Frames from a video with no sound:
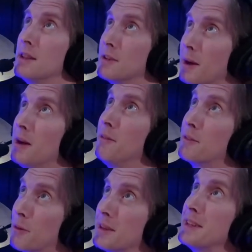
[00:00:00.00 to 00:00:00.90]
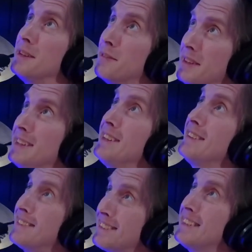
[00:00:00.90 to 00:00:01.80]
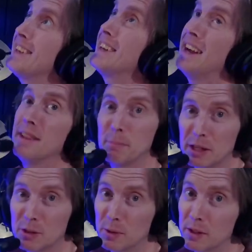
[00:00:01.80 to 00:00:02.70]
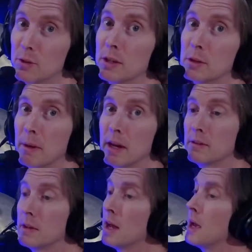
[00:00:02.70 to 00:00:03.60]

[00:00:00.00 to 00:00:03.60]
the 12, the 14, the 15, the 16, and the big 22-inch bass.